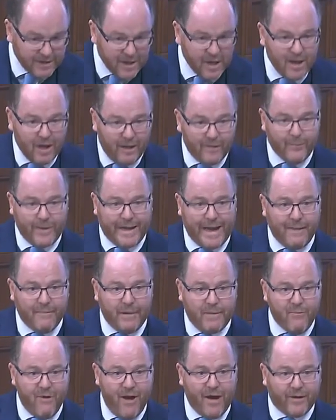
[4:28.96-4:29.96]
I think we can
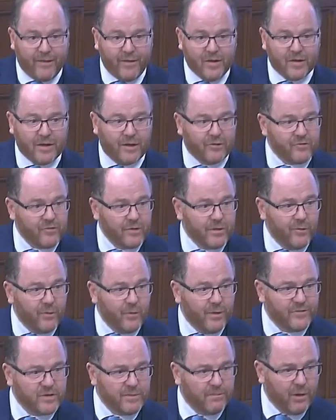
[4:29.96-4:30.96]
be proud in this country that
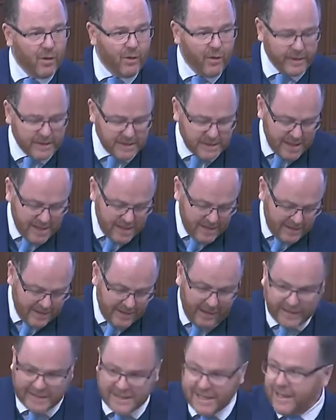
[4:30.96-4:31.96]
we've deployed
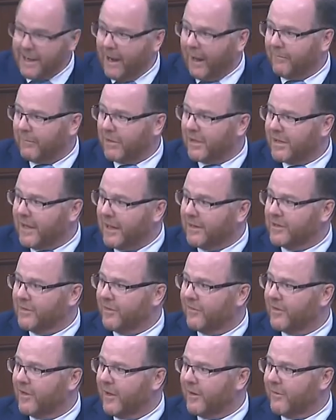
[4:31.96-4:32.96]
99%
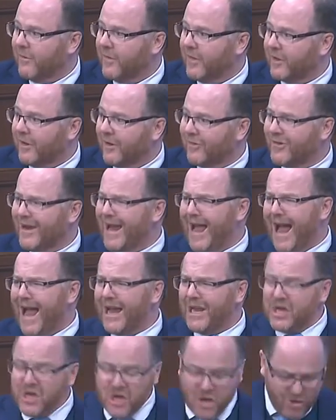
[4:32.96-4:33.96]
of solar in this country at
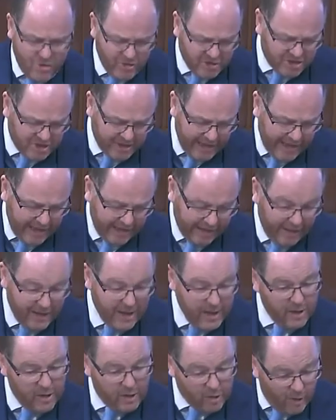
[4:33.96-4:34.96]
huge scale,
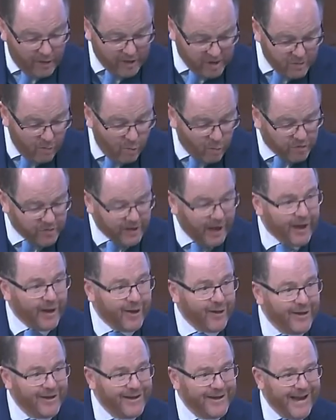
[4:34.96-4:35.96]
quite small
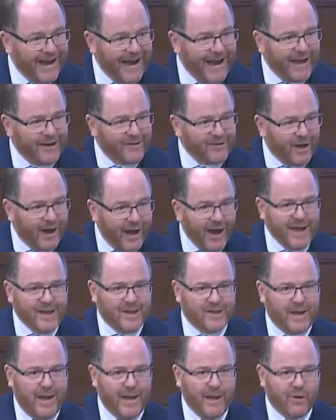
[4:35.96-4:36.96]
scale and high
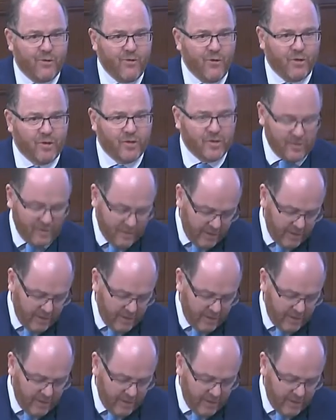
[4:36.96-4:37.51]
scale across